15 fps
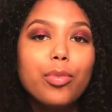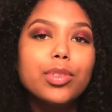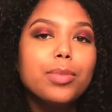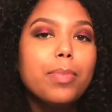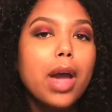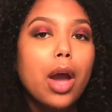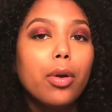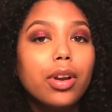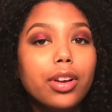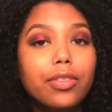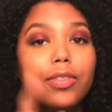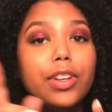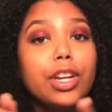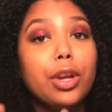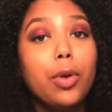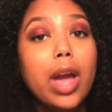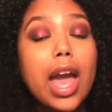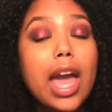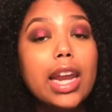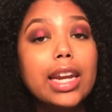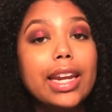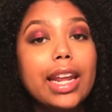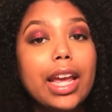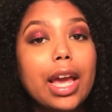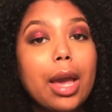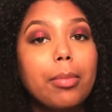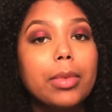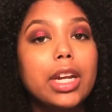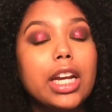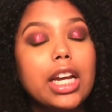with the power of video editing,
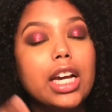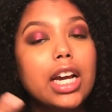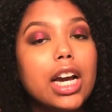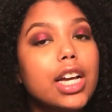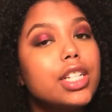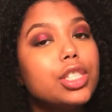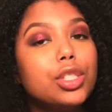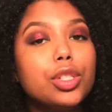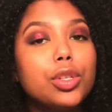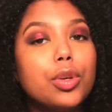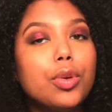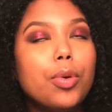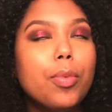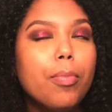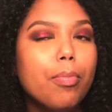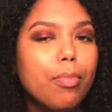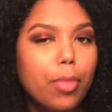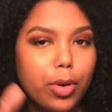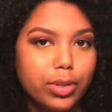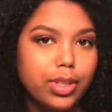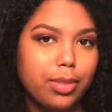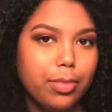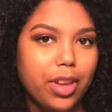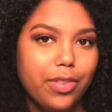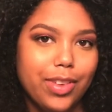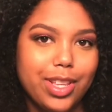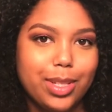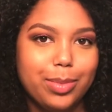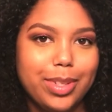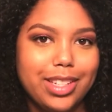I'm gonna cut to most of my
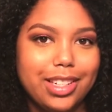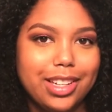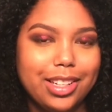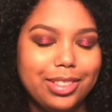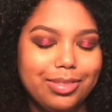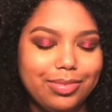face being done.